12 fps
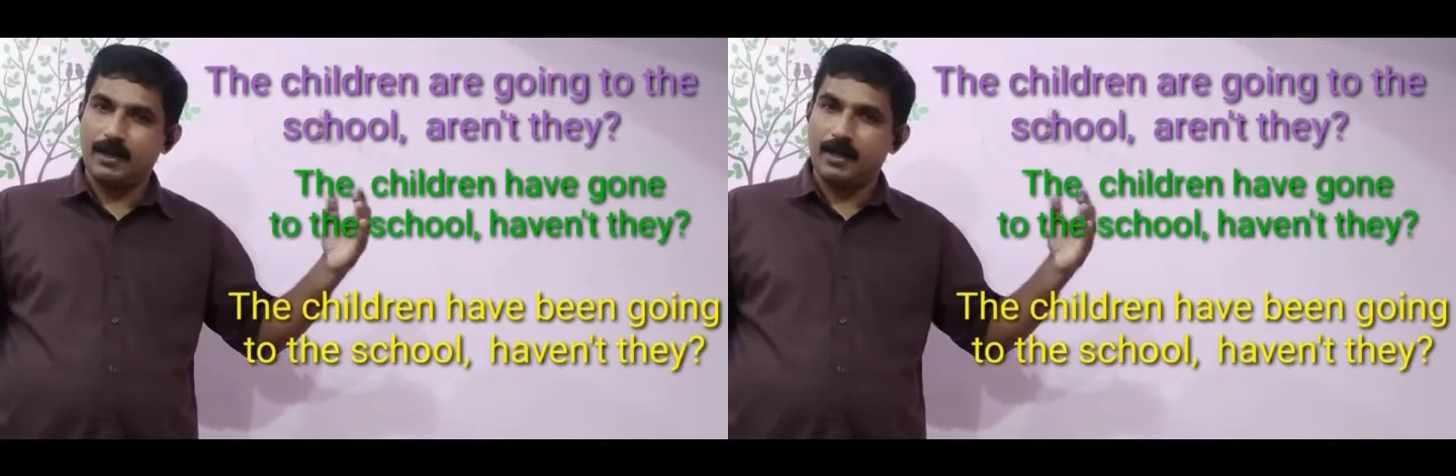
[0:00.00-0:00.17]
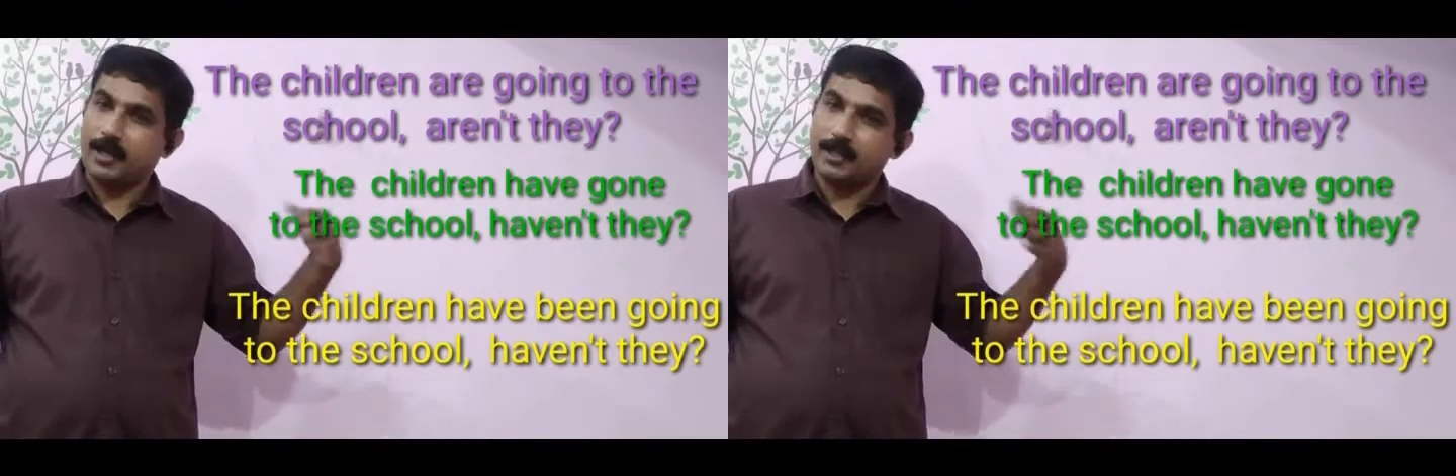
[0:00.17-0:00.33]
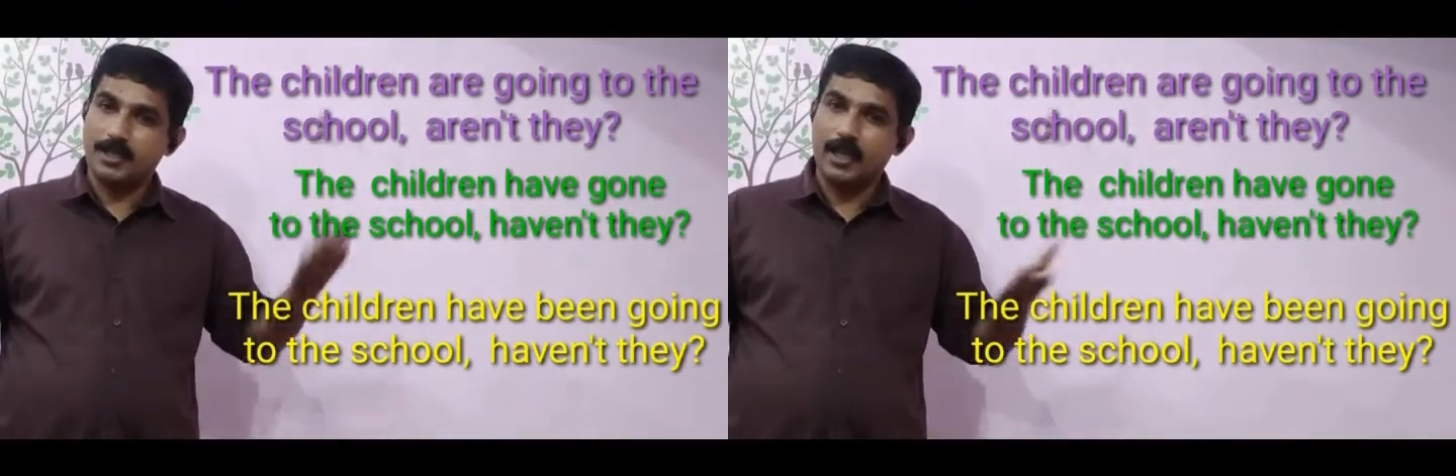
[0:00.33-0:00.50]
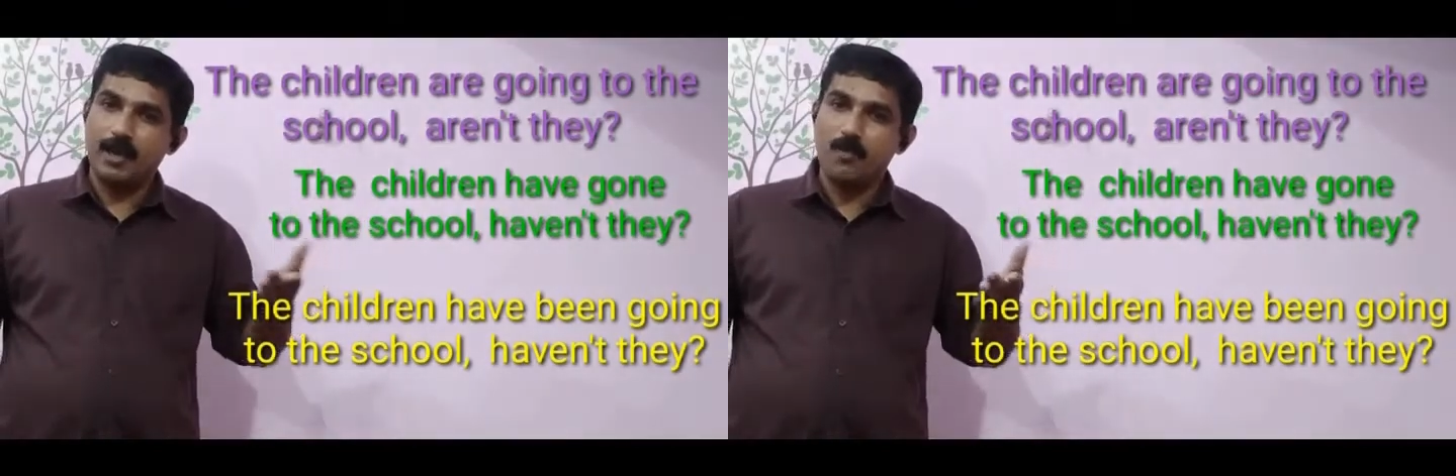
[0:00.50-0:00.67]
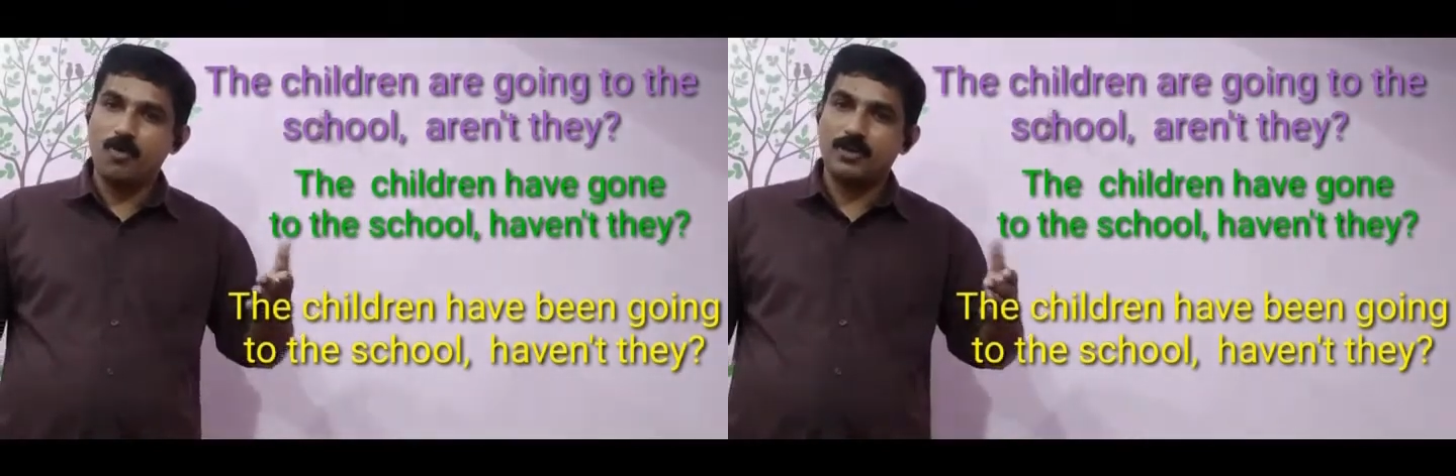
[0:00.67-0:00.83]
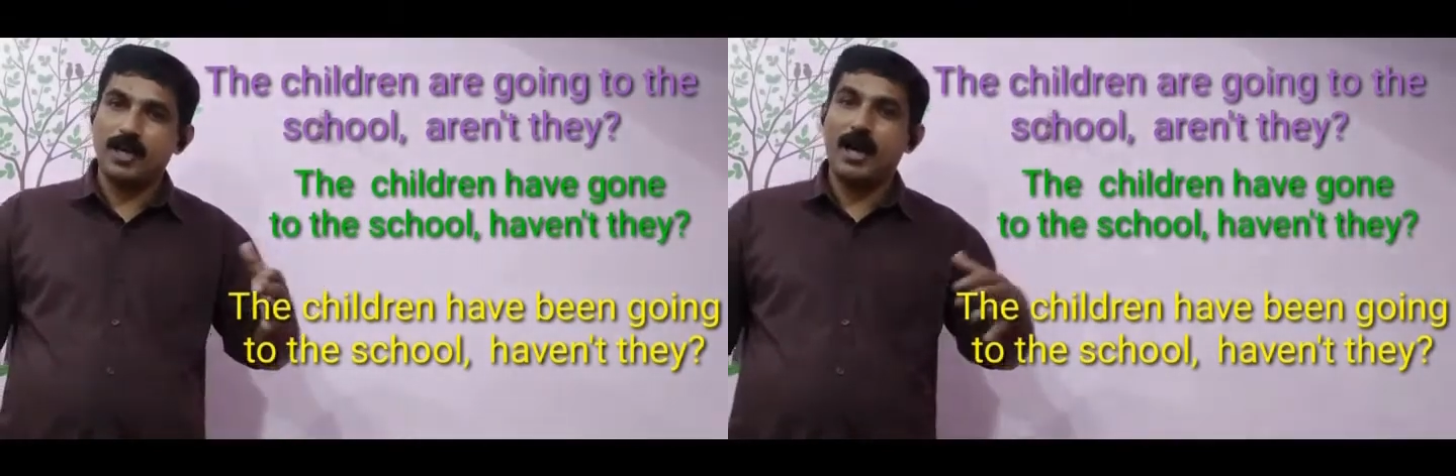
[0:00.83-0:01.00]
Let us think
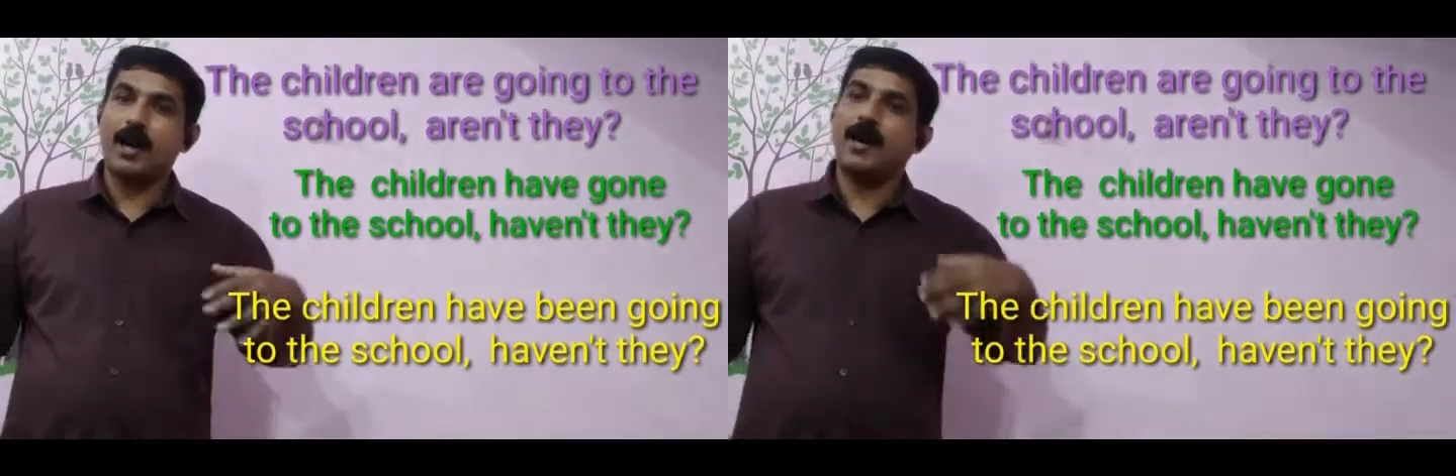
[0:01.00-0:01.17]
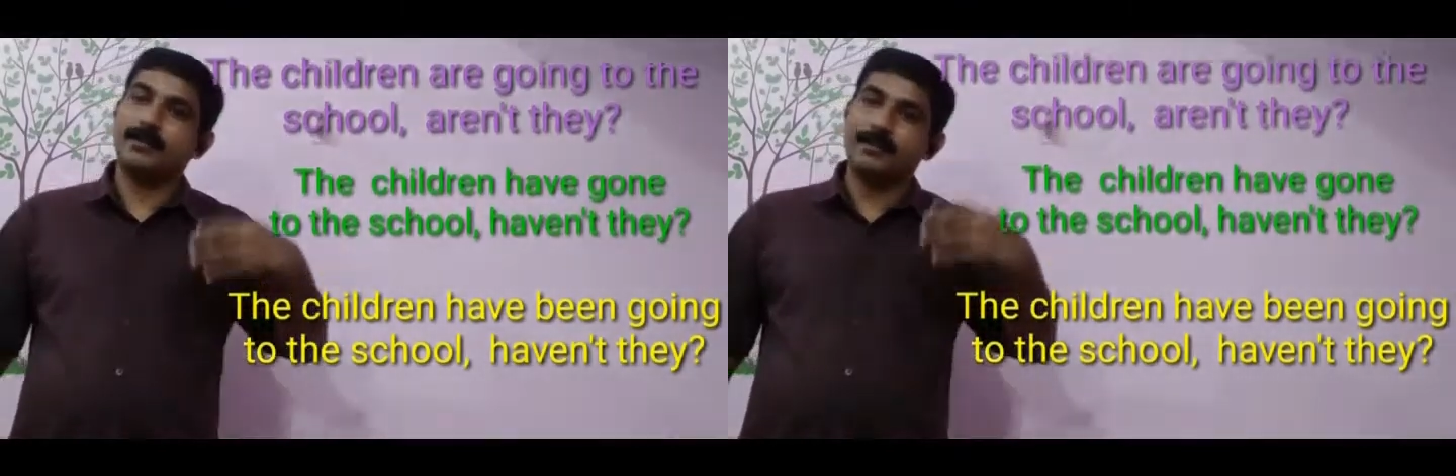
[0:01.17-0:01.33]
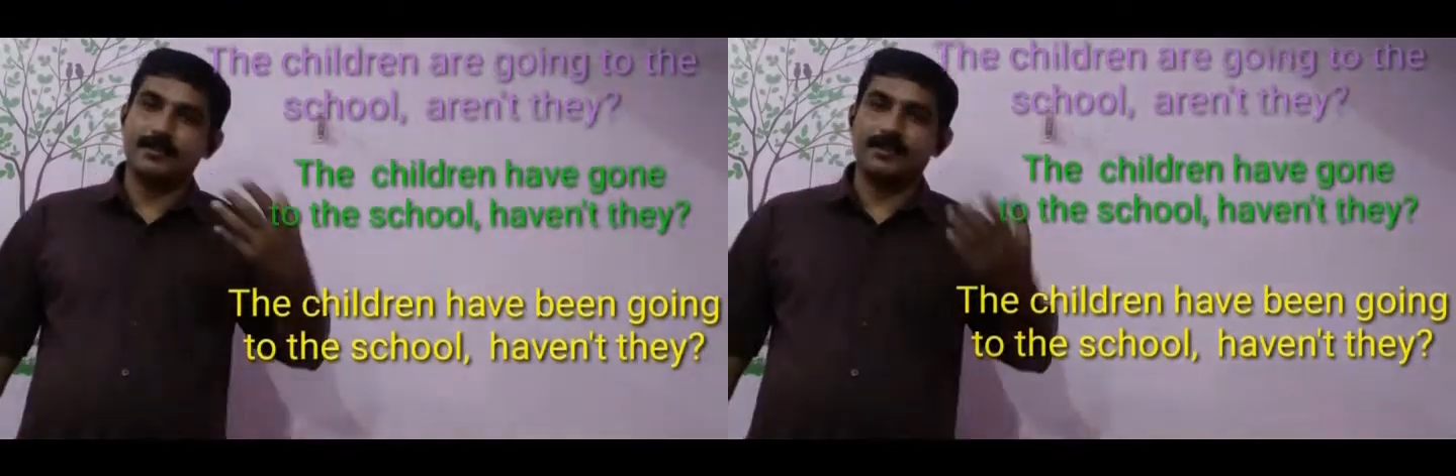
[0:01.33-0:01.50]
about other